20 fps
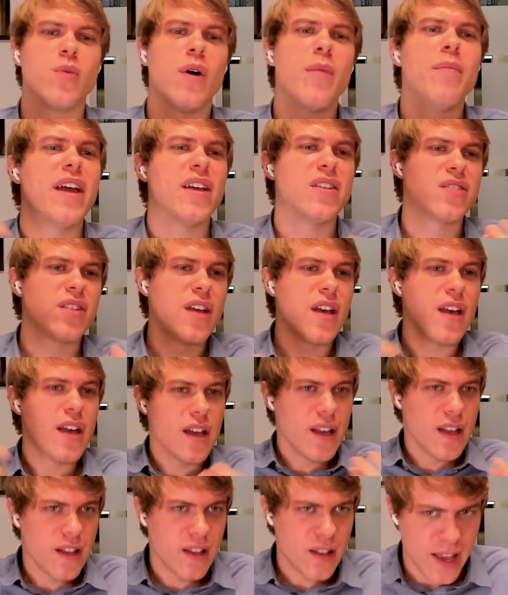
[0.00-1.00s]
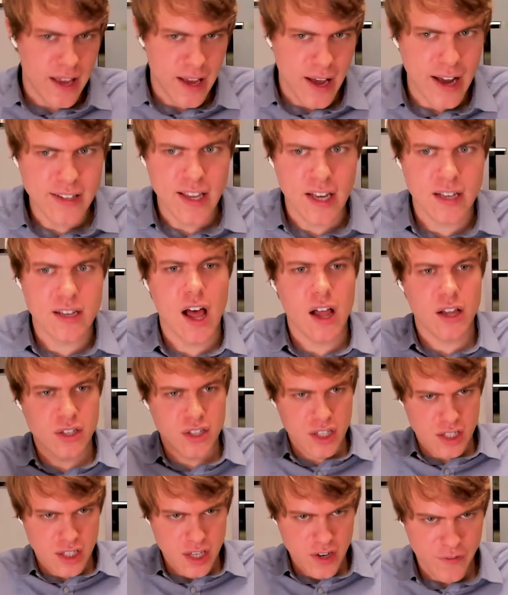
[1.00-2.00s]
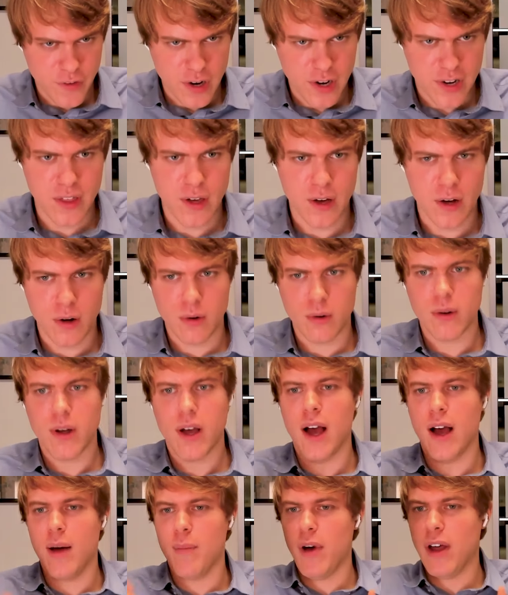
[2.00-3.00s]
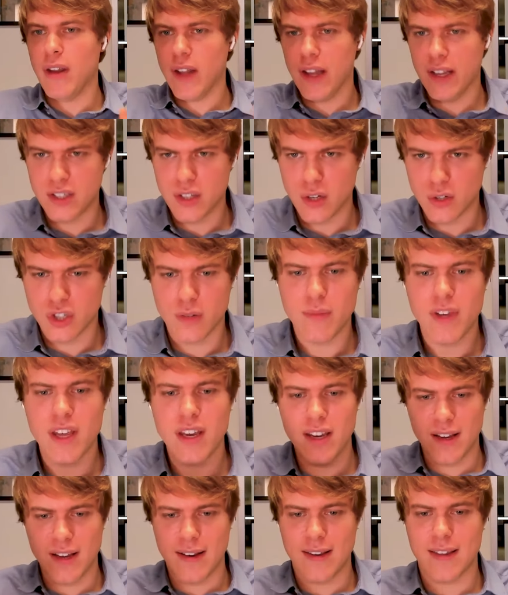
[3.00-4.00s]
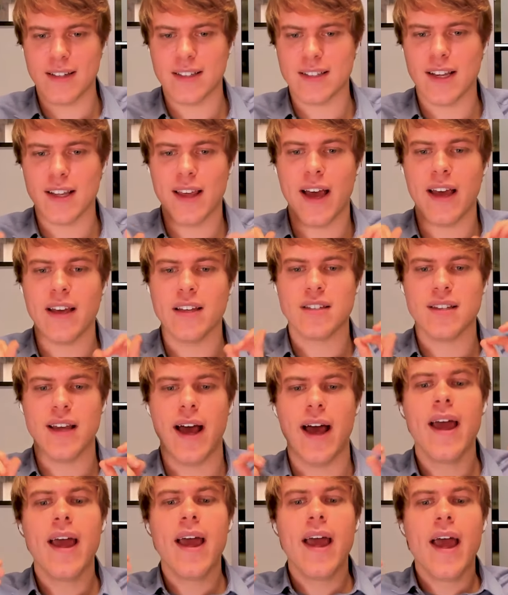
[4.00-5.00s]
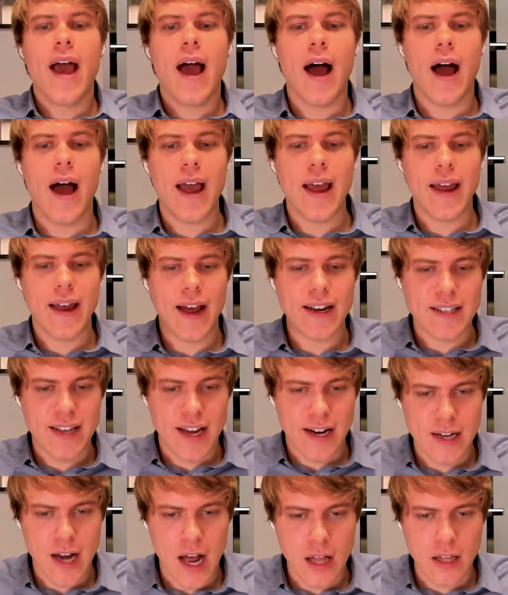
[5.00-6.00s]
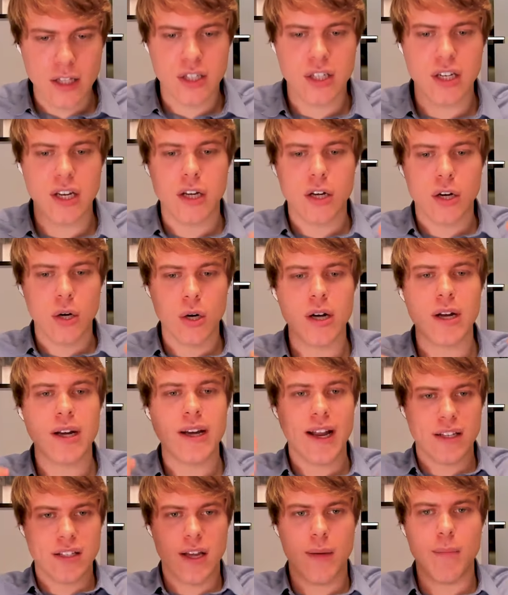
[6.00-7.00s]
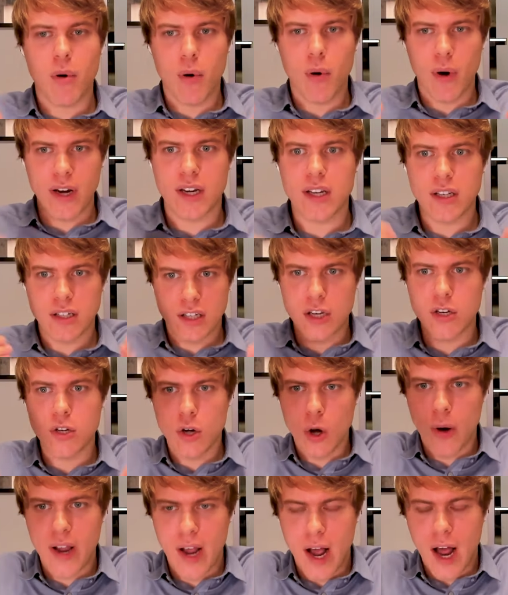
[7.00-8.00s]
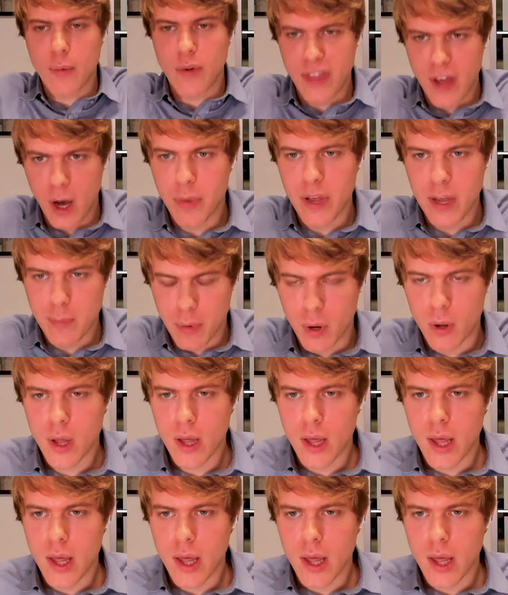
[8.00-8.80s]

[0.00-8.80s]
What makes AI technology, different though, um, unlike social media and things like that, is that uh, AI technology could at some point continue going on without people.